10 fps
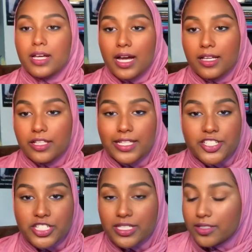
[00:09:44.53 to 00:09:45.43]
I look like
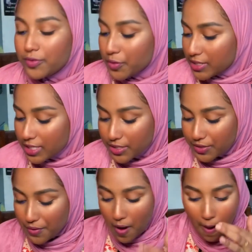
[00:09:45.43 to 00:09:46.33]
shit, of course I
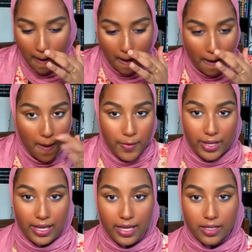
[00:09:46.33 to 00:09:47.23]
do.
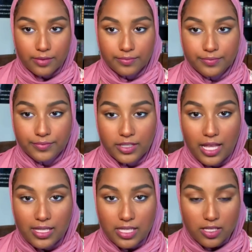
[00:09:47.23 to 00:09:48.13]
Okay,
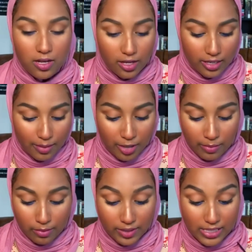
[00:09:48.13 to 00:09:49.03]
glasses on, I'm gonna
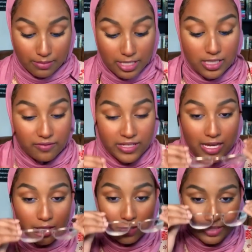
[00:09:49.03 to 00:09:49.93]
be able to see myself
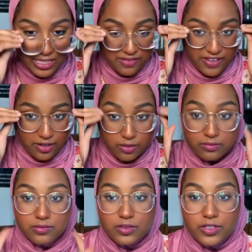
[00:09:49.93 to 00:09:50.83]
now. Let me see if I
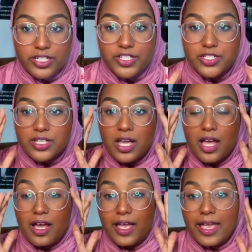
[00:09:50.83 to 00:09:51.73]
don't cringe.
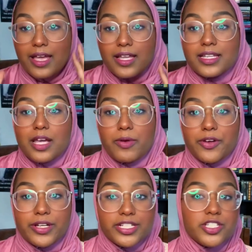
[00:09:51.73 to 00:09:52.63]
And I wanna
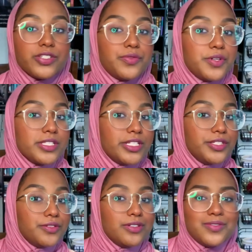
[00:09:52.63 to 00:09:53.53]
cringe, of course I
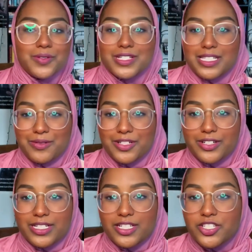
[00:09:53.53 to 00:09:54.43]
do. Of course I wanna
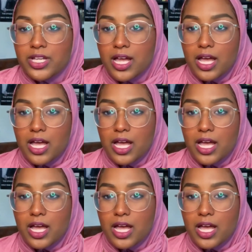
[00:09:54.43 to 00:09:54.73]
cringe.